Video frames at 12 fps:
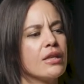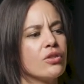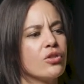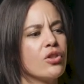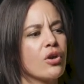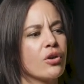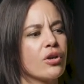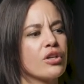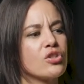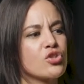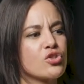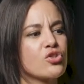there
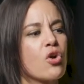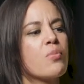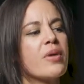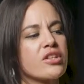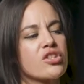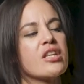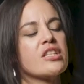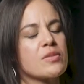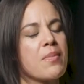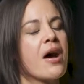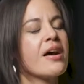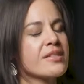is so much that is
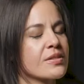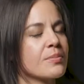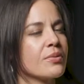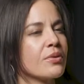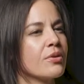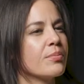possible,